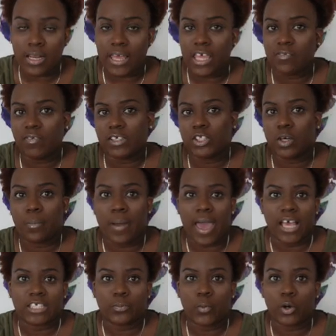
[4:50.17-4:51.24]
like if it's your
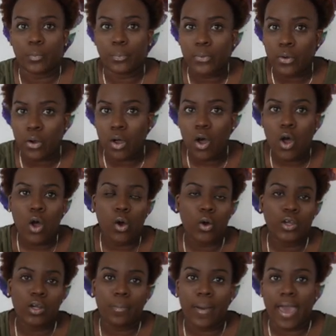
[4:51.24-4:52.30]
passport book
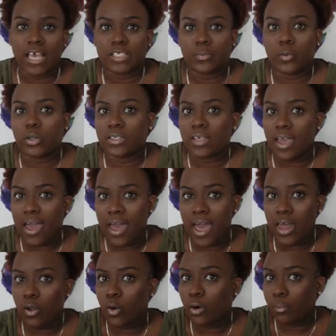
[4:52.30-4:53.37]
or your passport
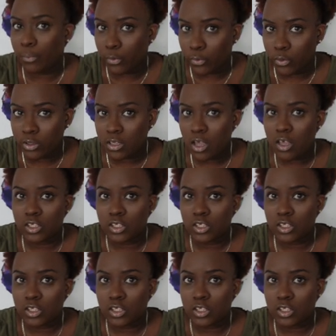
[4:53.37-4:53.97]
card or both.